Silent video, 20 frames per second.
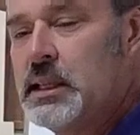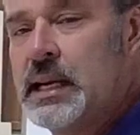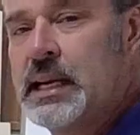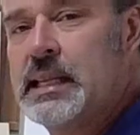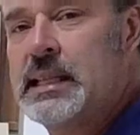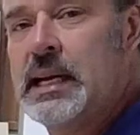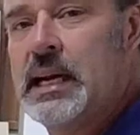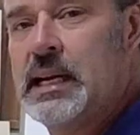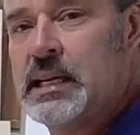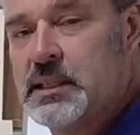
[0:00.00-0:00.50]

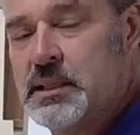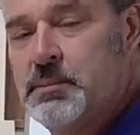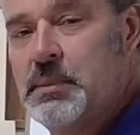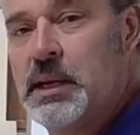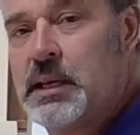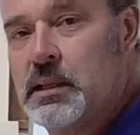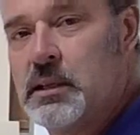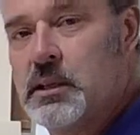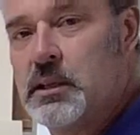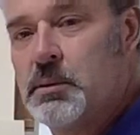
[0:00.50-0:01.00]
like that to
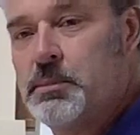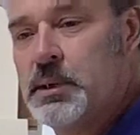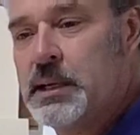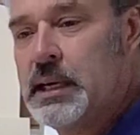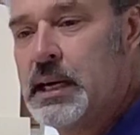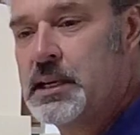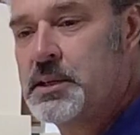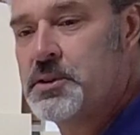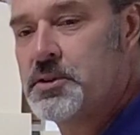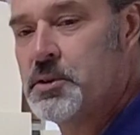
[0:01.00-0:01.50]
make a little bit
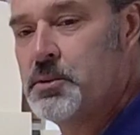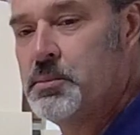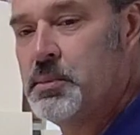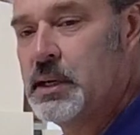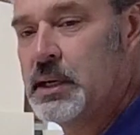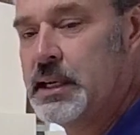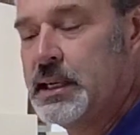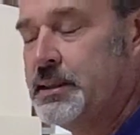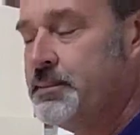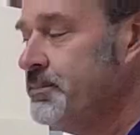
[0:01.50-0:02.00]
extra
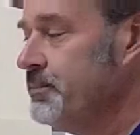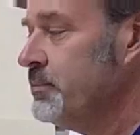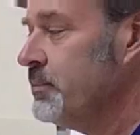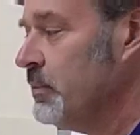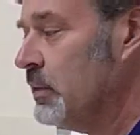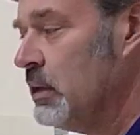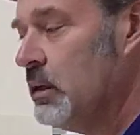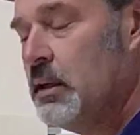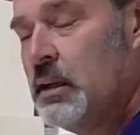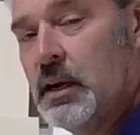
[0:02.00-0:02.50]
money.
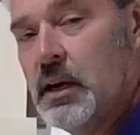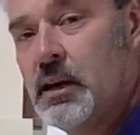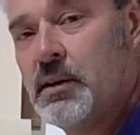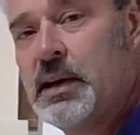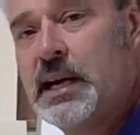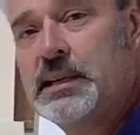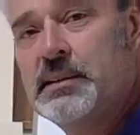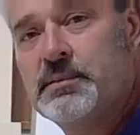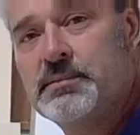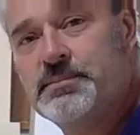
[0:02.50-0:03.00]
All
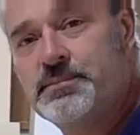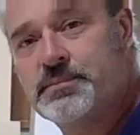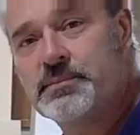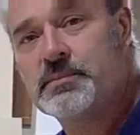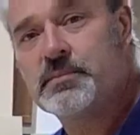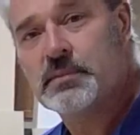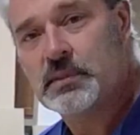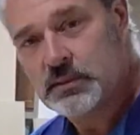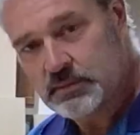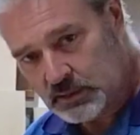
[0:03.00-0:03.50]
right,
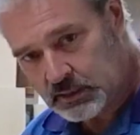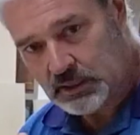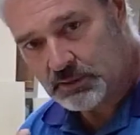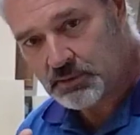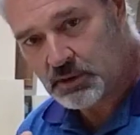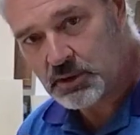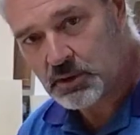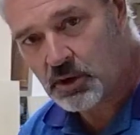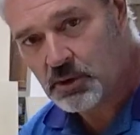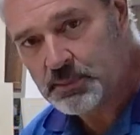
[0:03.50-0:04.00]
give
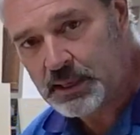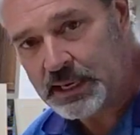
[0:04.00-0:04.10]
her a go,